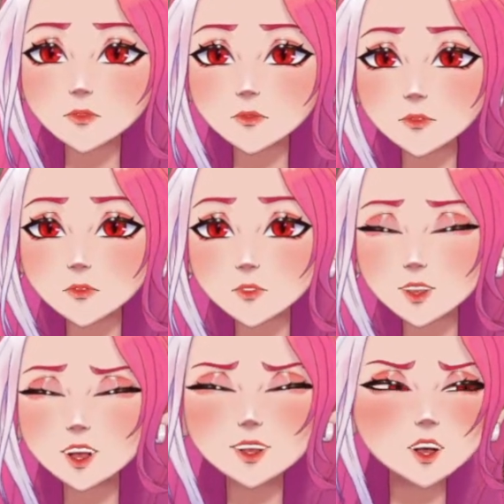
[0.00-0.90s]
Would
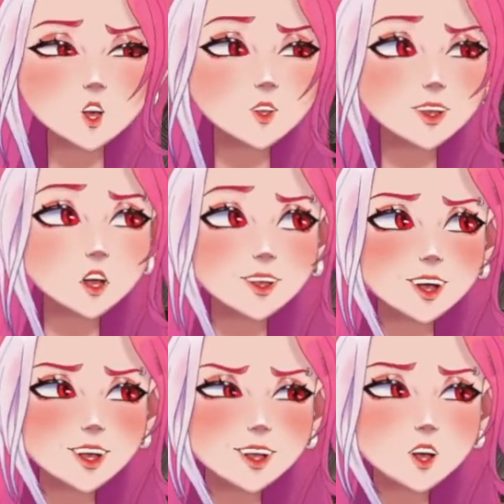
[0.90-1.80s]
there really be that many
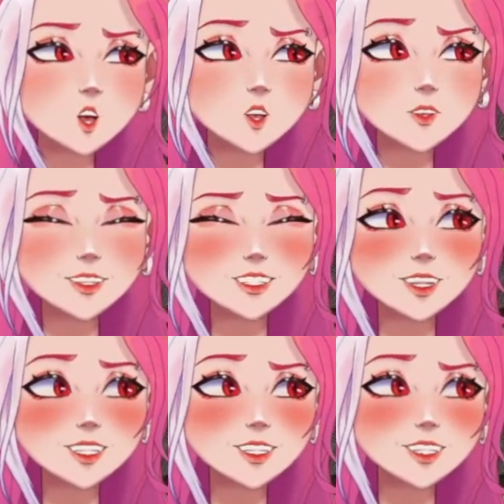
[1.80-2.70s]
guards
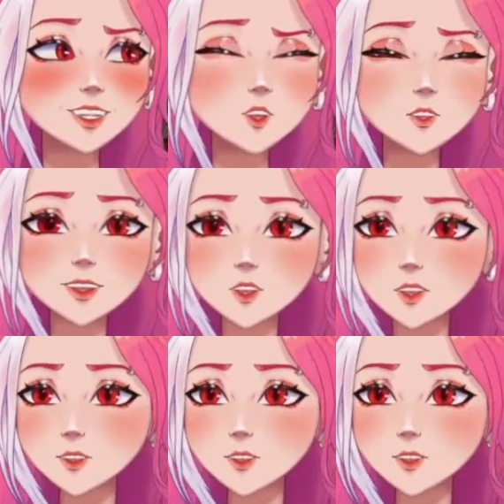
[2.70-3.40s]
in the elevator?